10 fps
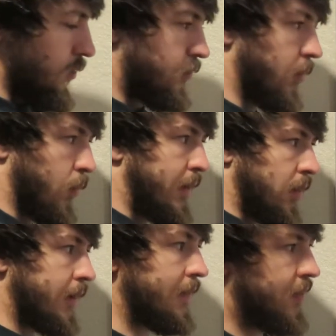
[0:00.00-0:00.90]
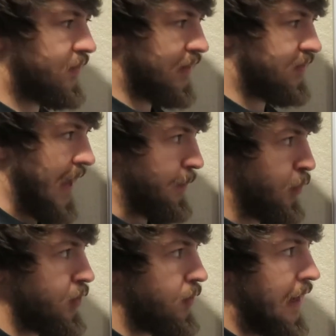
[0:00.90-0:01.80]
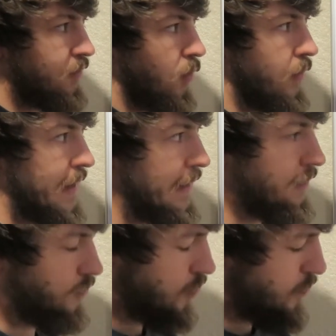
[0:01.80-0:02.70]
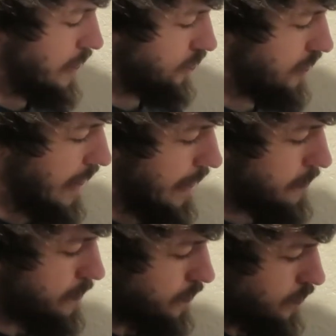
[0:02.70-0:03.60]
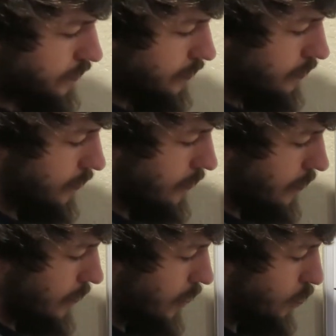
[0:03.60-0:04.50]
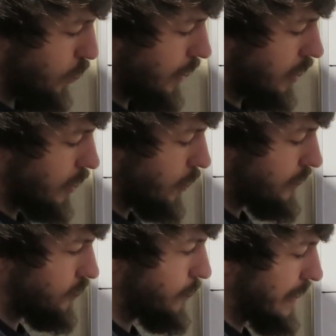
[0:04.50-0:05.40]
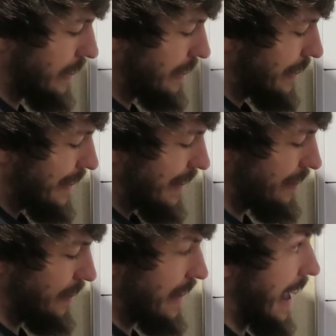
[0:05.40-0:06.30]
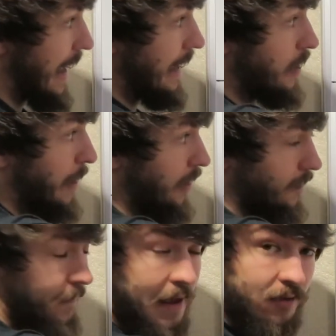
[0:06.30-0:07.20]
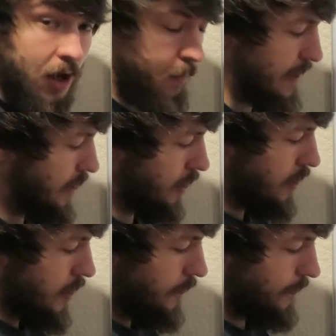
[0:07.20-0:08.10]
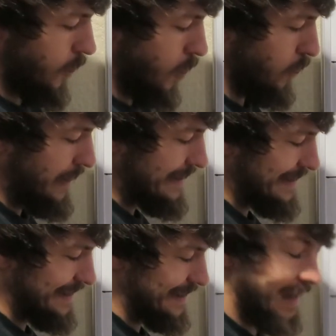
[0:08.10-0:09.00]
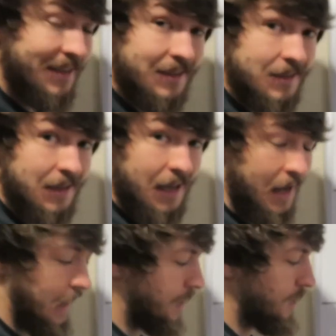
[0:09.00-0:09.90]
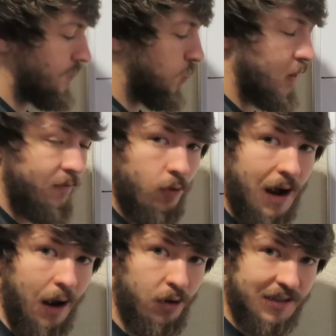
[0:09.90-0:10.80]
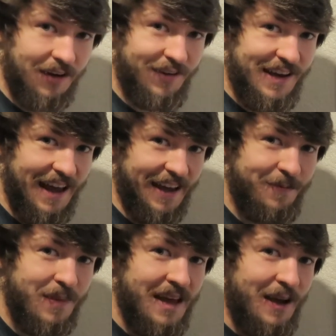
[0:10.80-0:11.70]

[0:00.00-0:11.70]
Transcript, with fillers: So when we look at this example, you guys only eating two meals a day, we're going to be in the anabolic phase up here for only six out of the 24 hours out of a day.